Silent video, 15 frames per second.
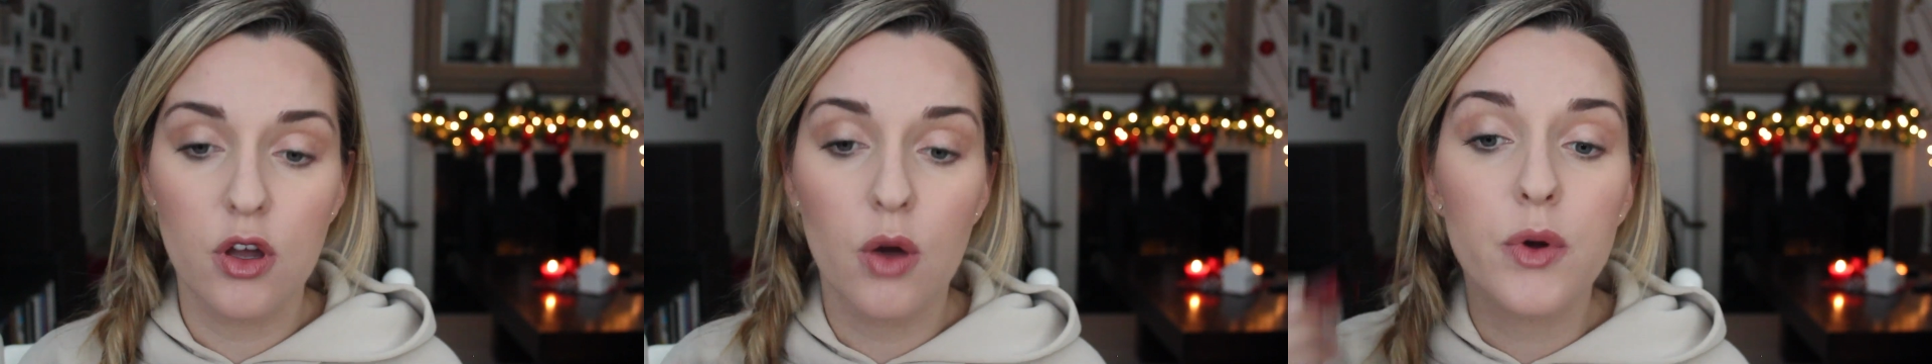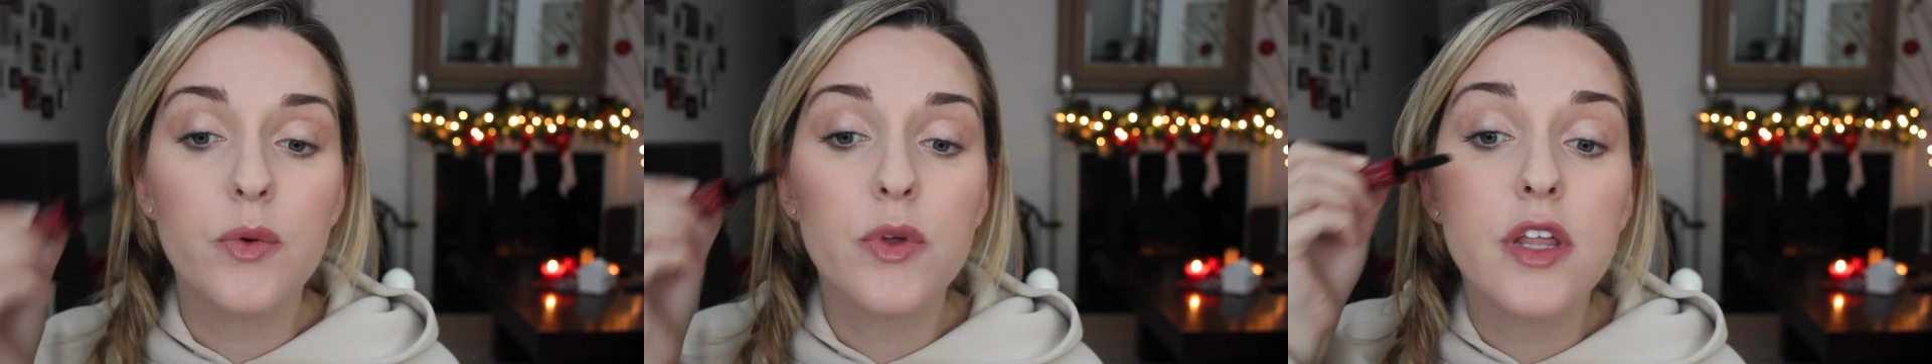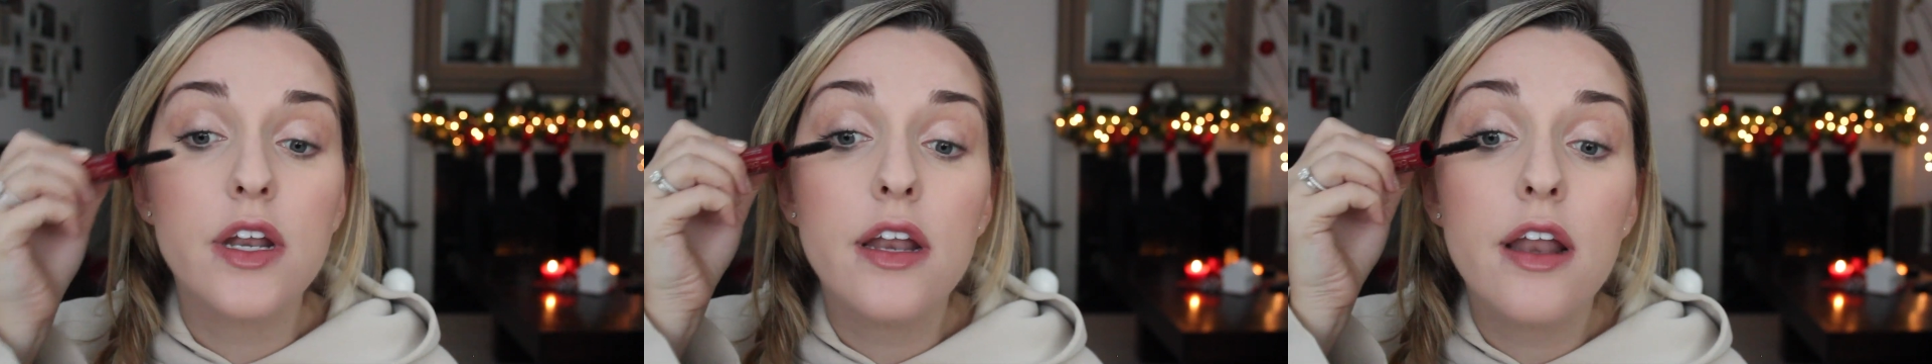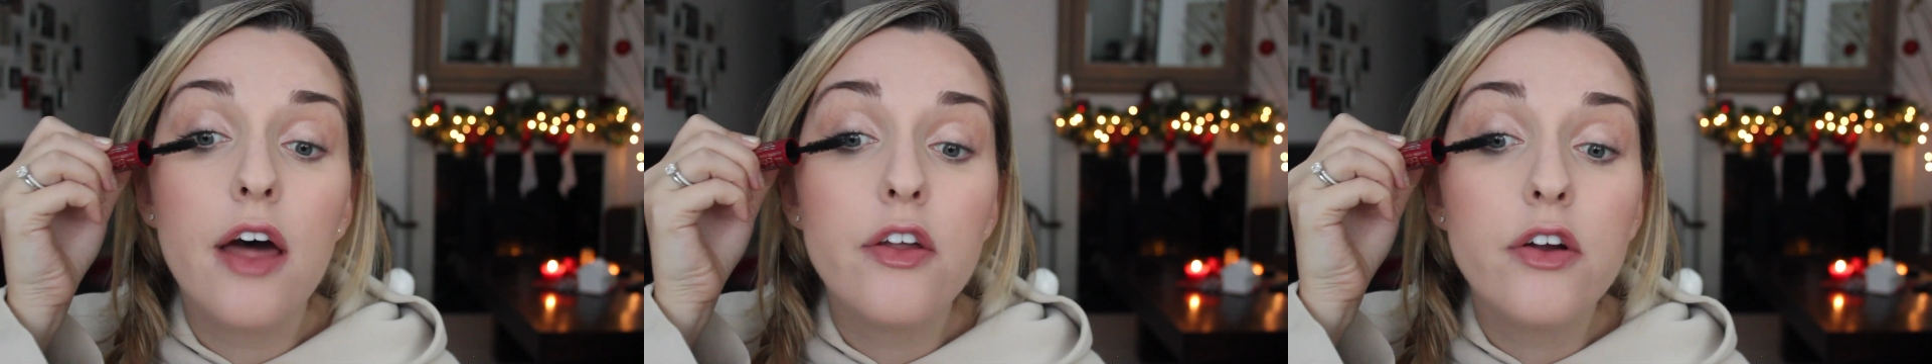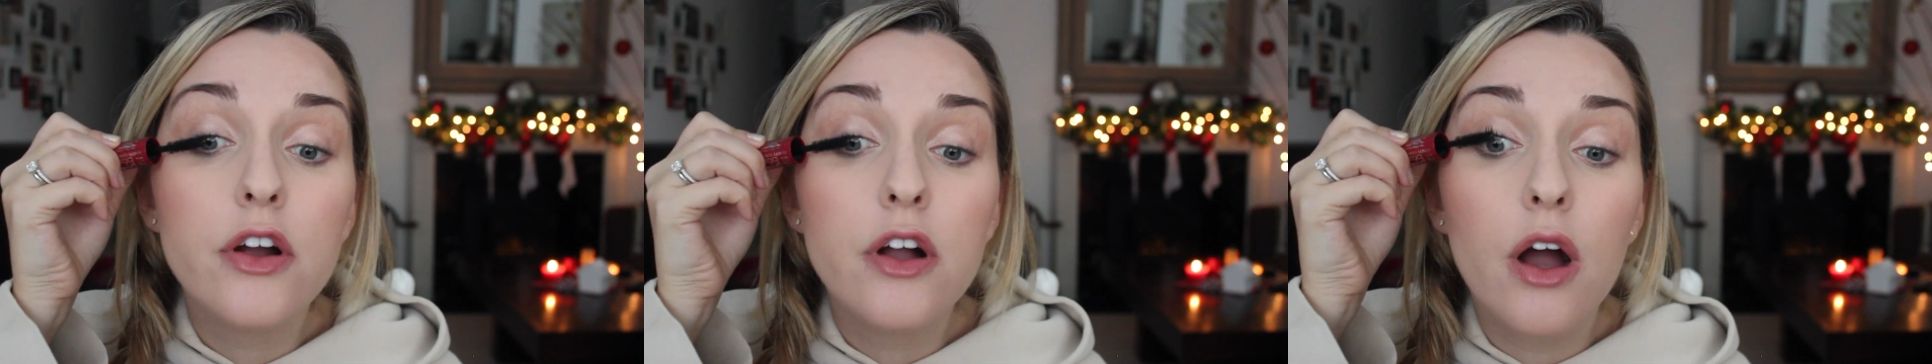go in with
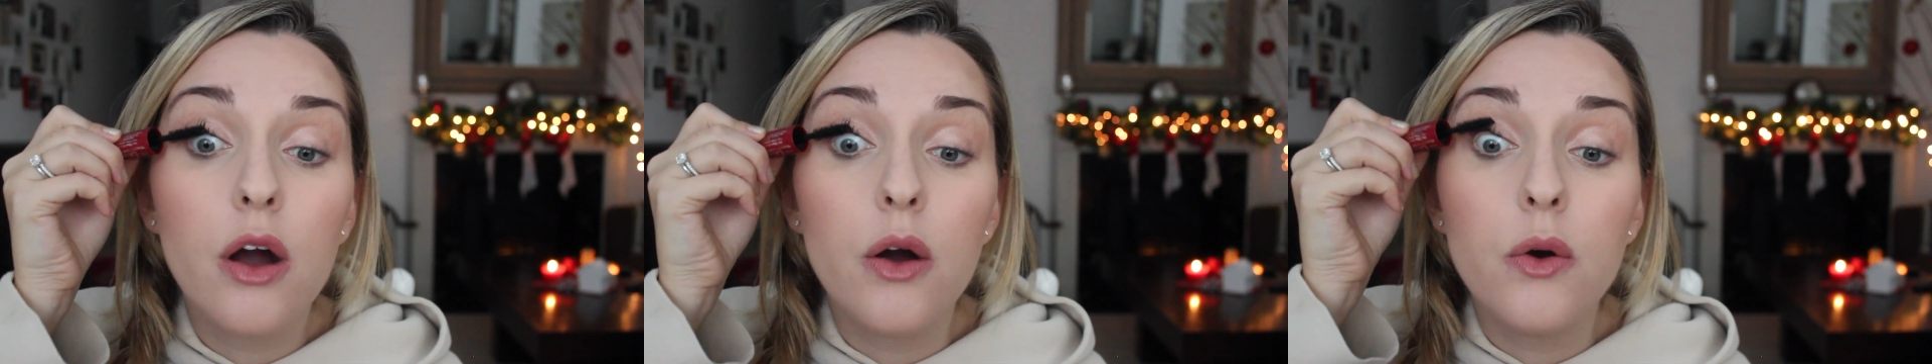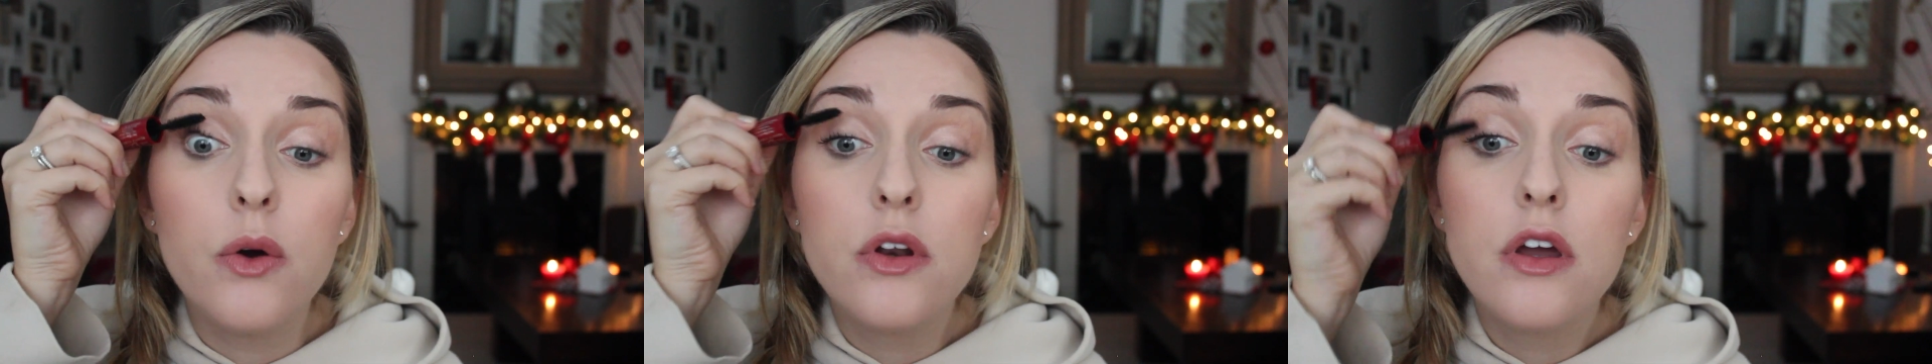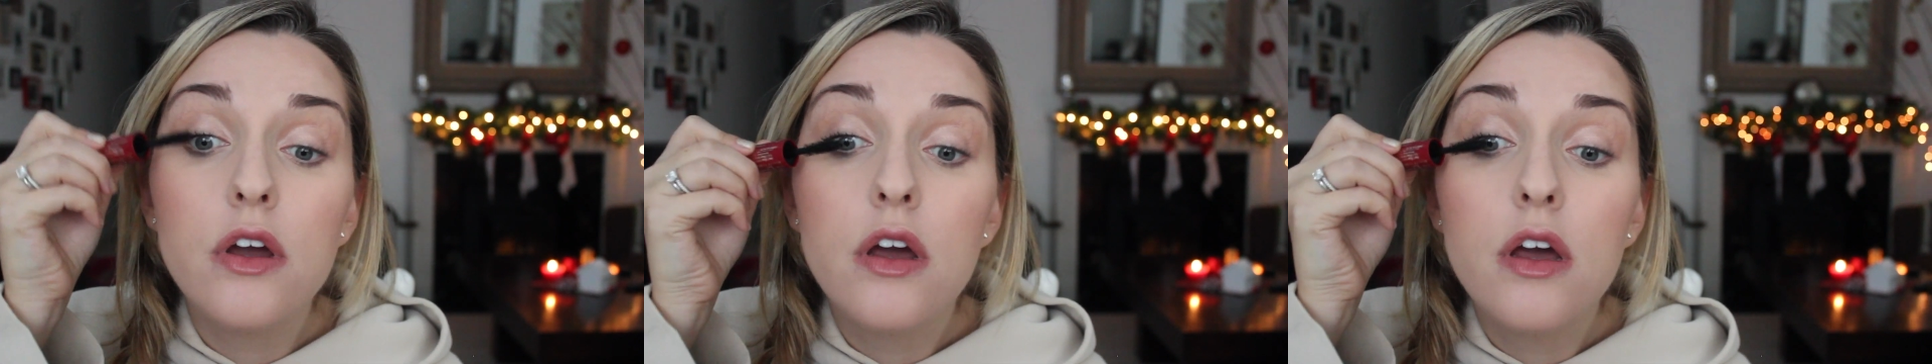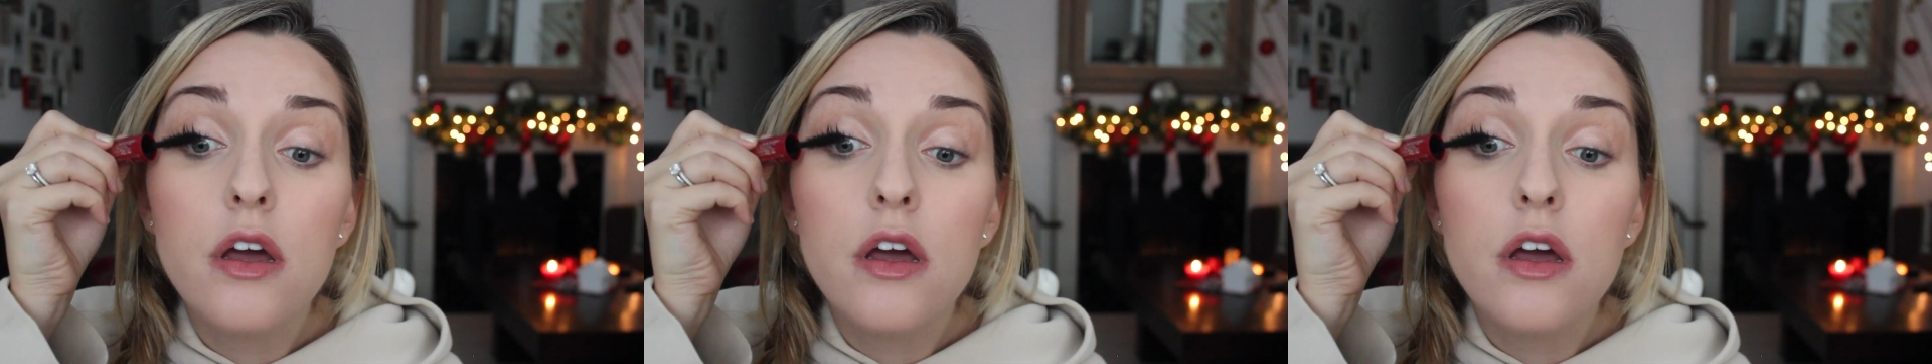another coat